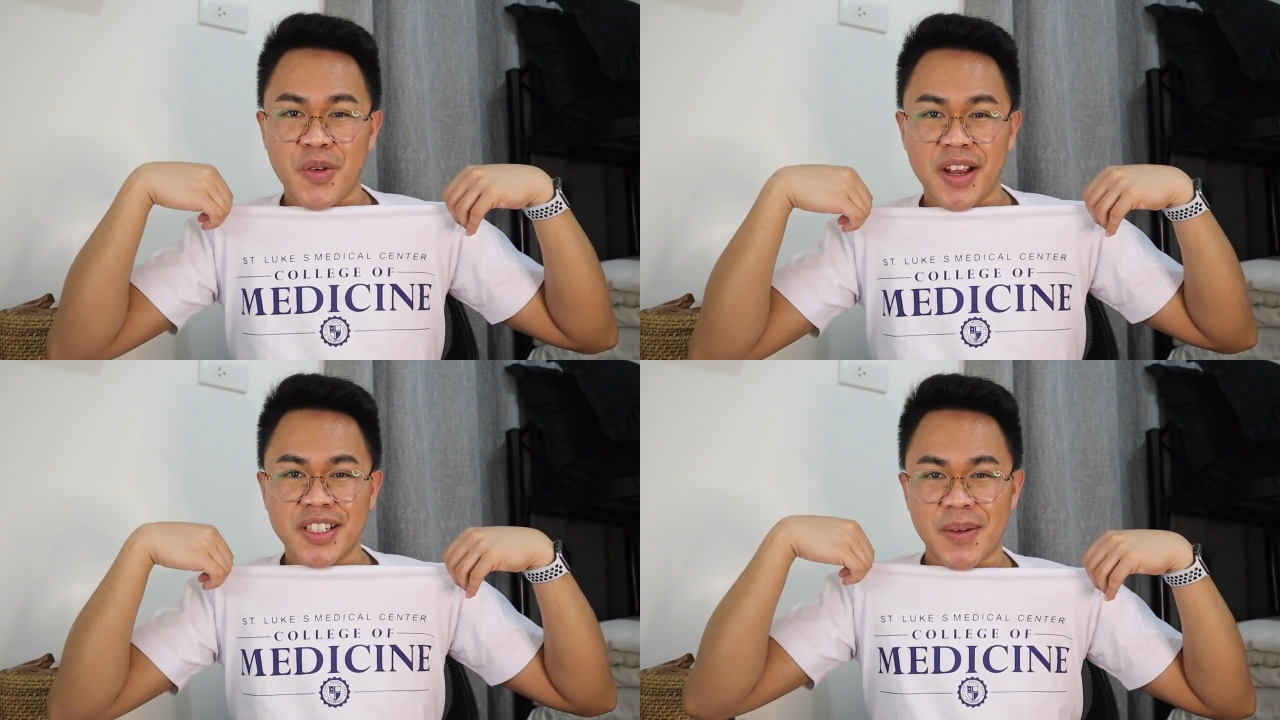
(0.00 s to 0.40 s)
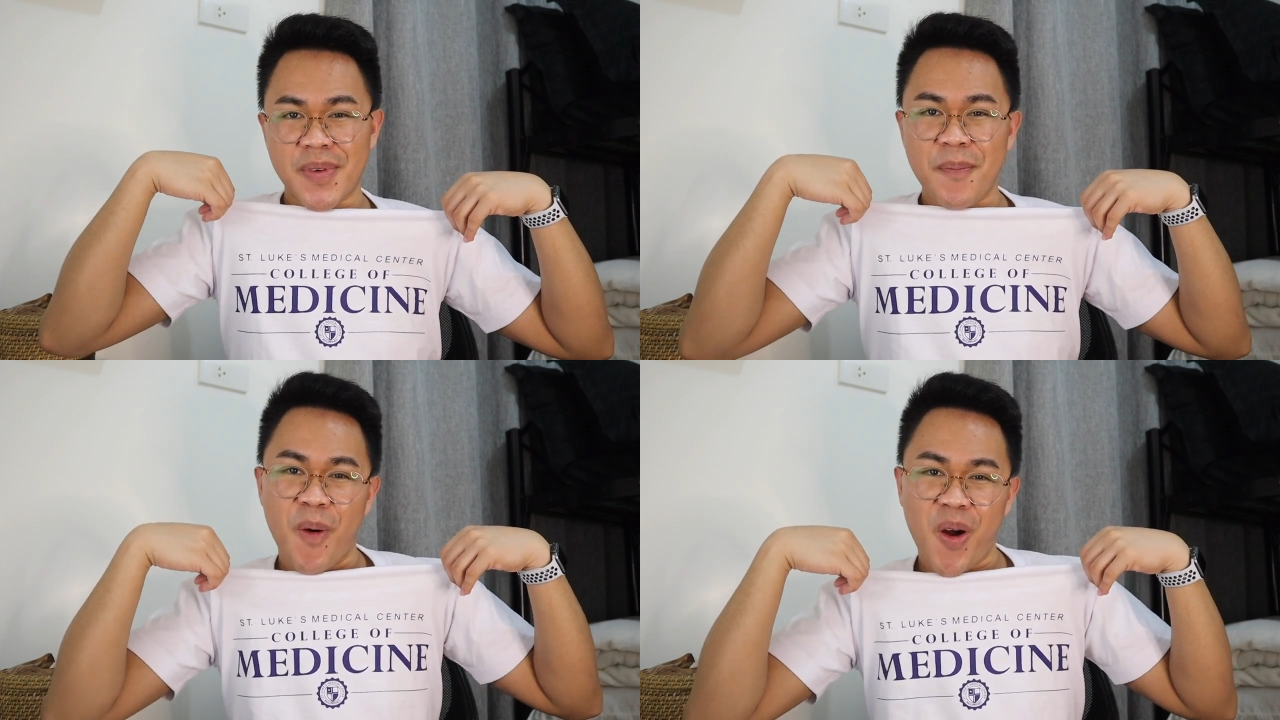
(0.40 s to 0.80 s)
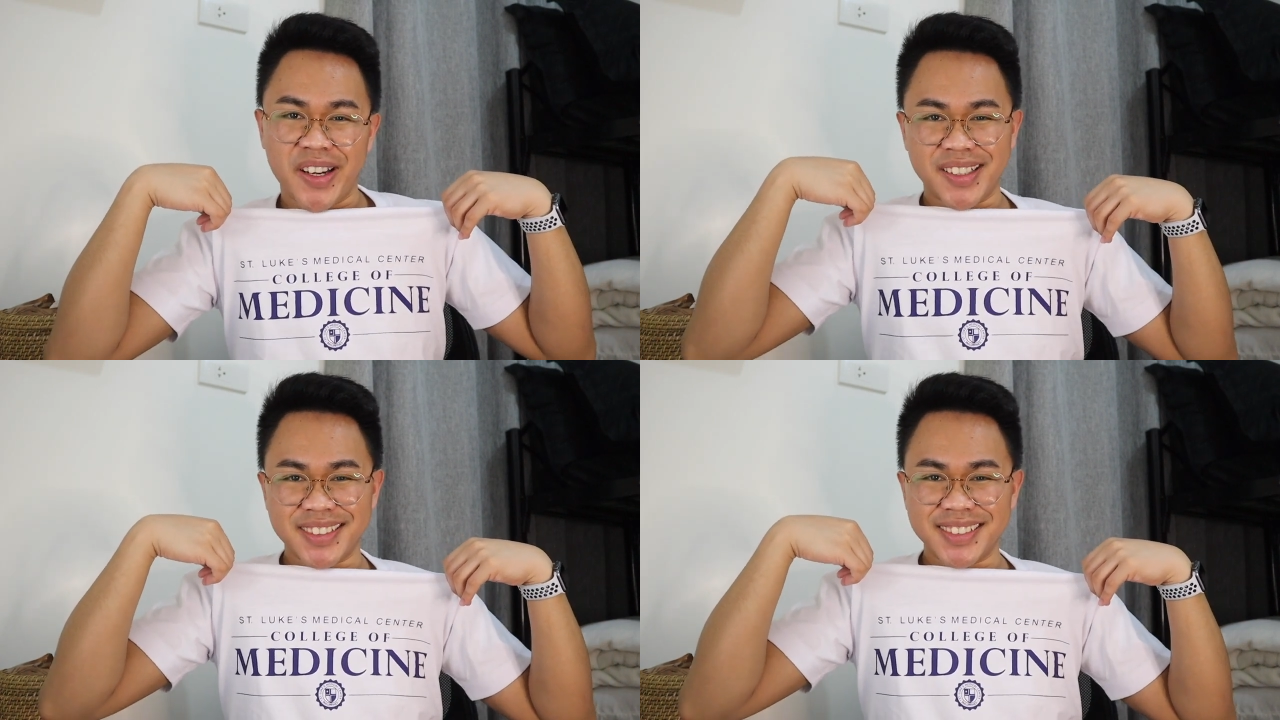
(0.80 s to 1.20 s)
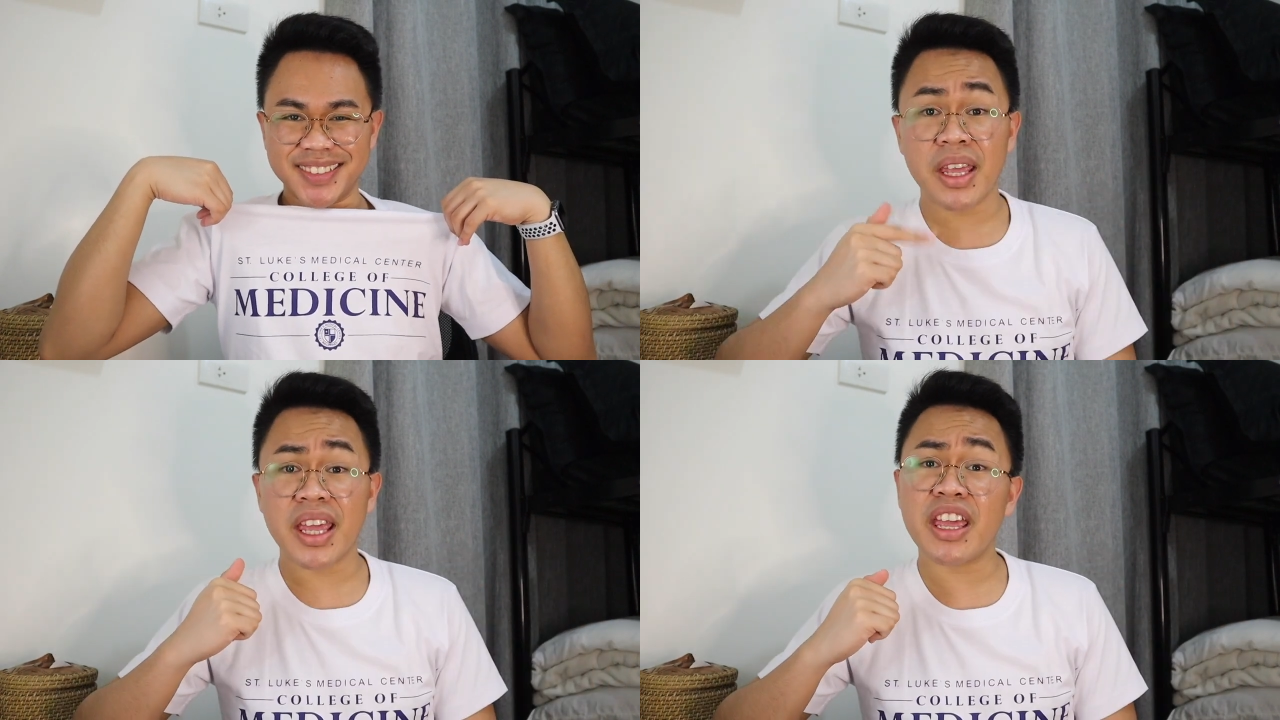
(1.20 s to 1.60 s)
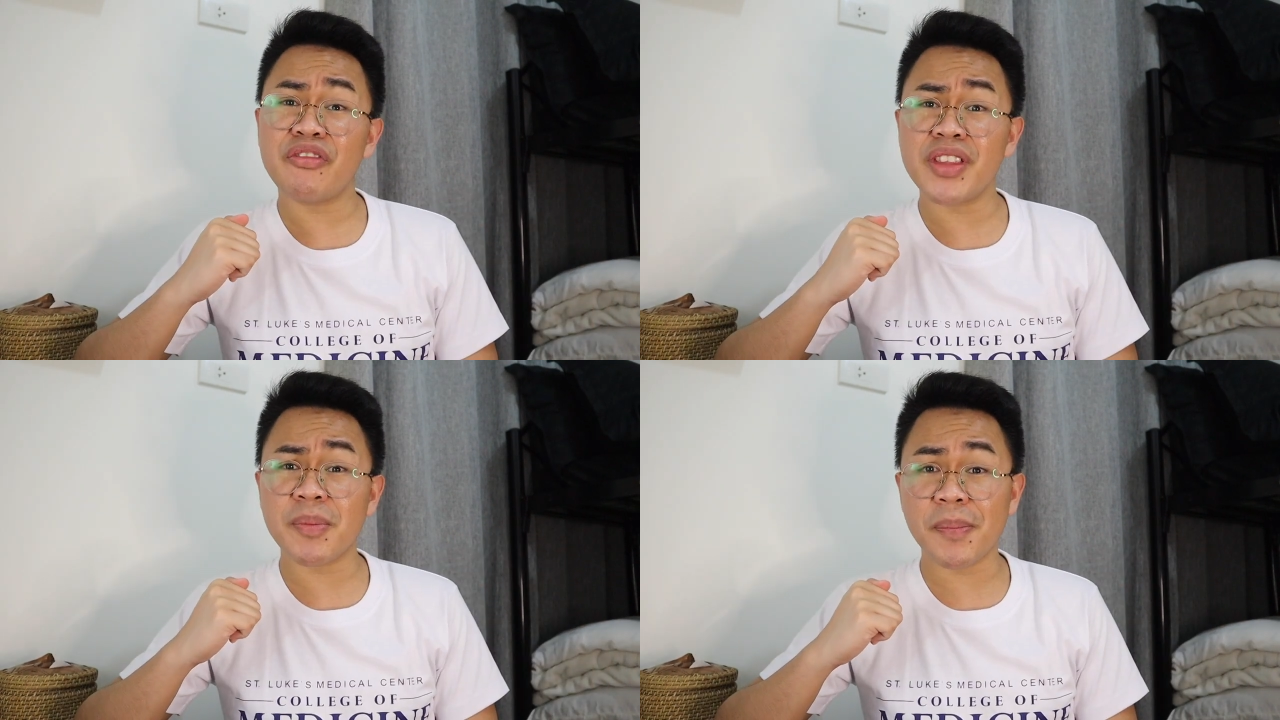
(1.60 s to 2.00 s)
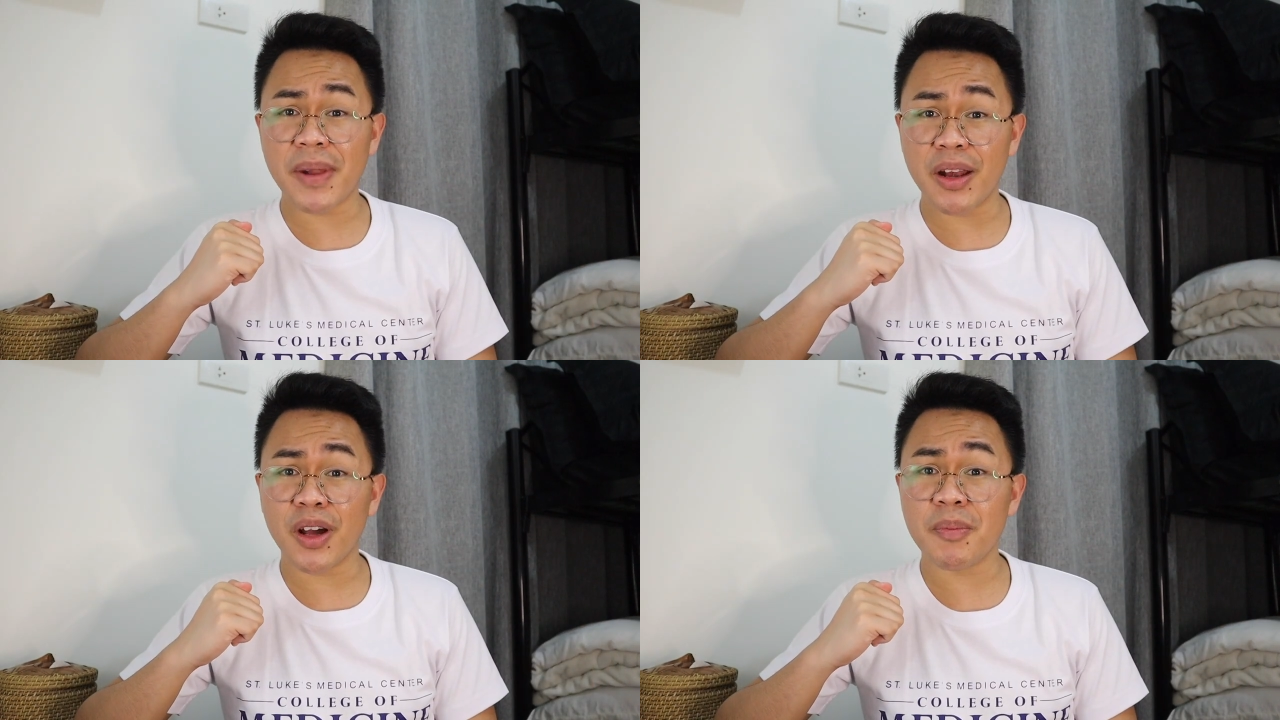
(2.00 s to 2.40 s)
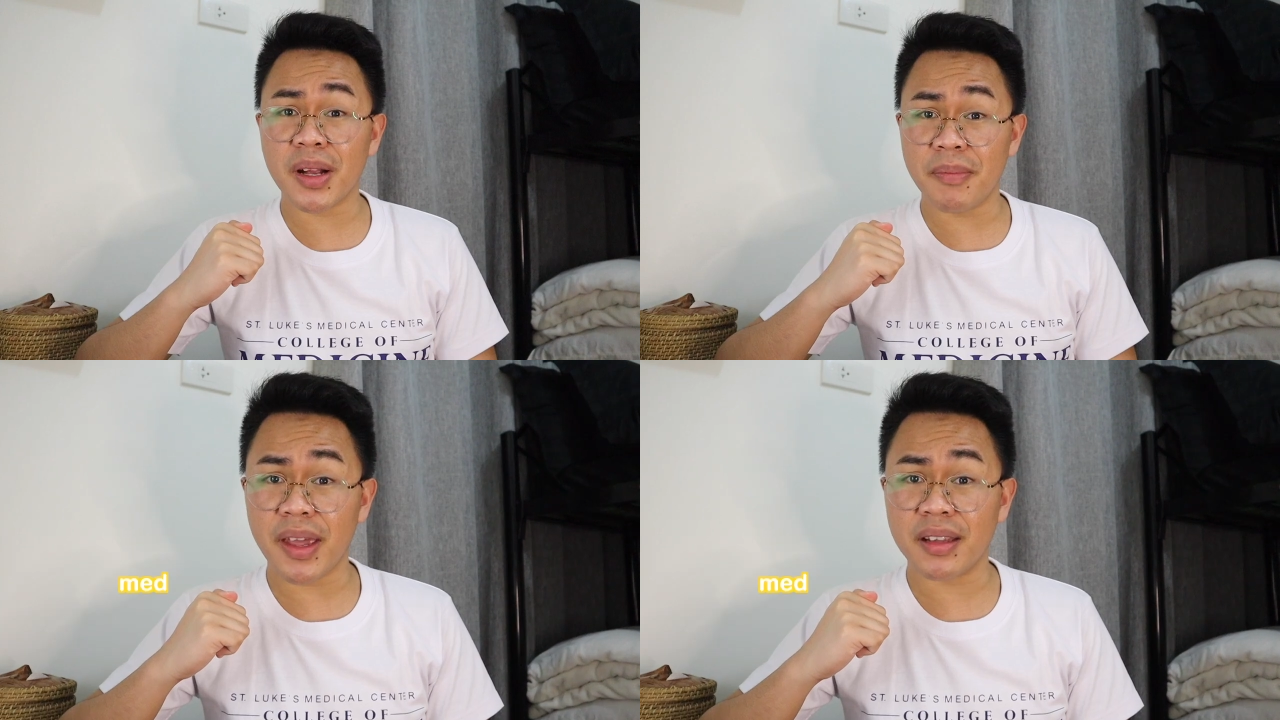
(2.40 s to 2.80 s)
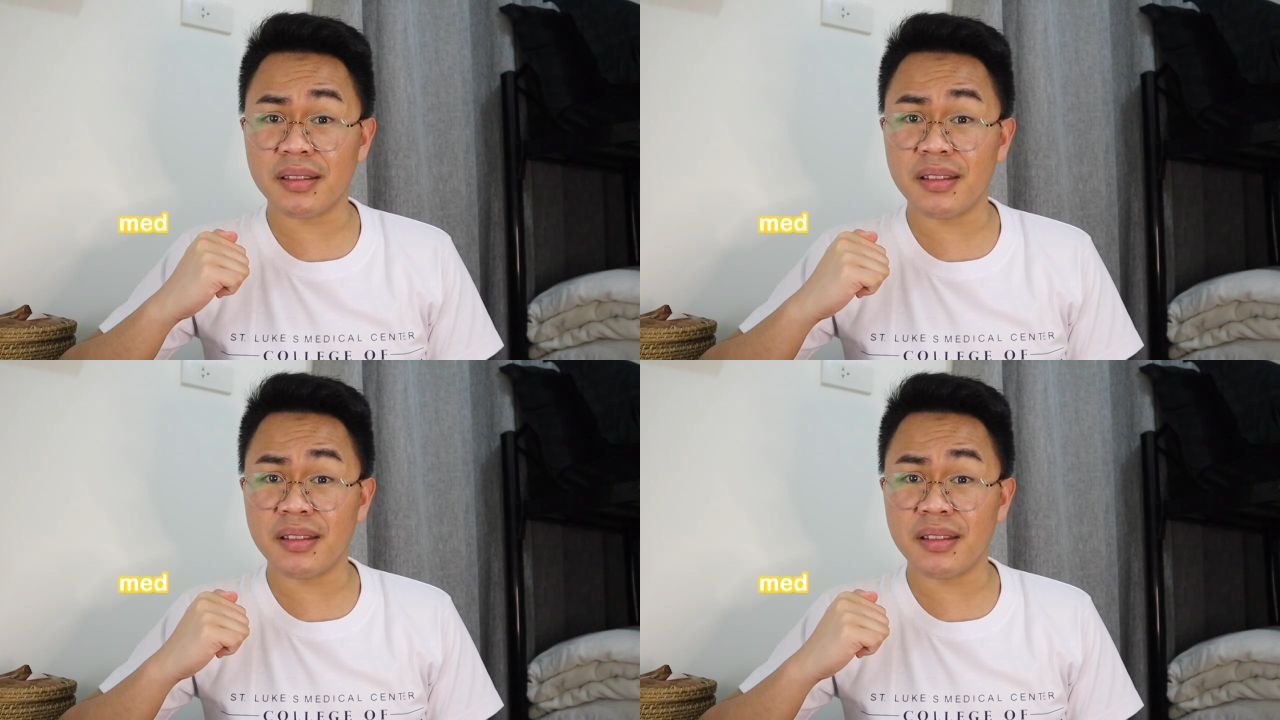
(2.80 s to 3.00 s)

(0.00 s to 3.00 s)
Quasha Memorial. If nagpaplano ka mag-med,